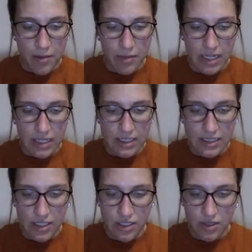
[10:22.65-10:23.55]
But at
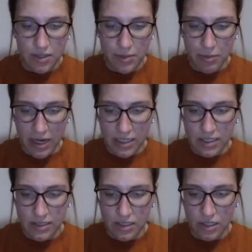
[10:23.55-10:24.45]
least I showed up to
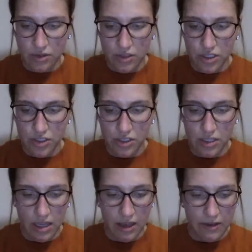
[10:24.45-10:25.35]
practice. Coach
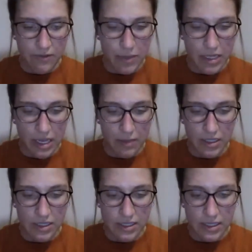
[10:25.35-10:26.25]
should have been
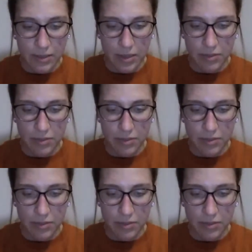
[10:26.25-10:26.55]
happy to see me,